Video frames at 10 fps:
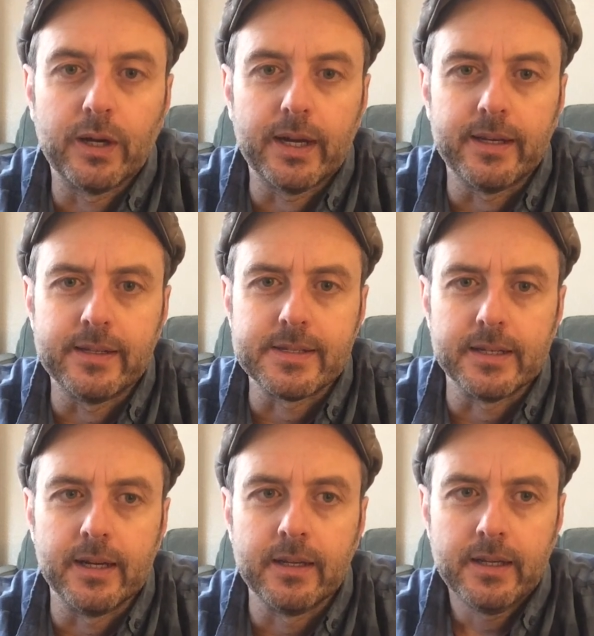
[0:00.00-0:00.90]

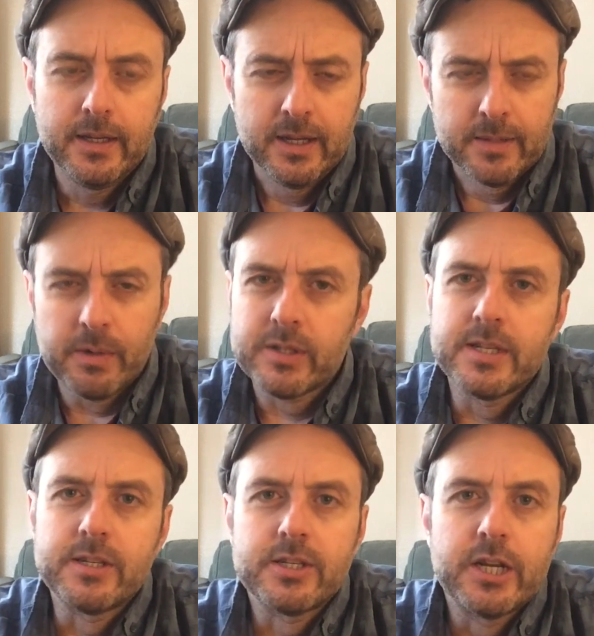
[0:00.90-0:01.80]
And
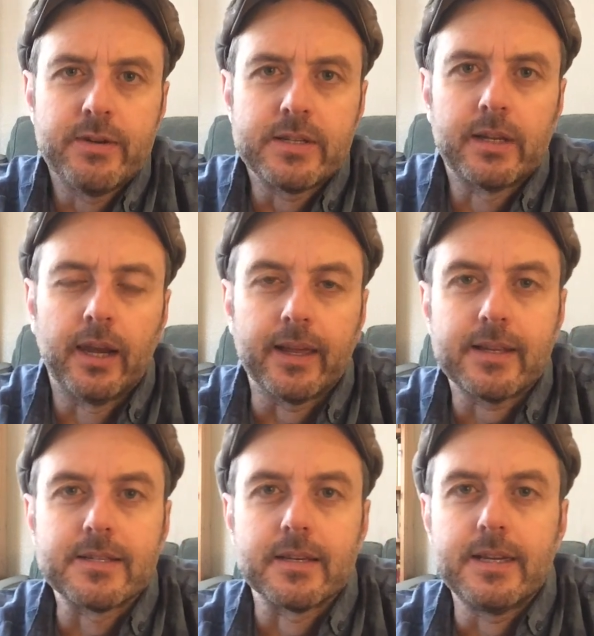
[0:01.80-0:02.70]
Martin's a serious collector.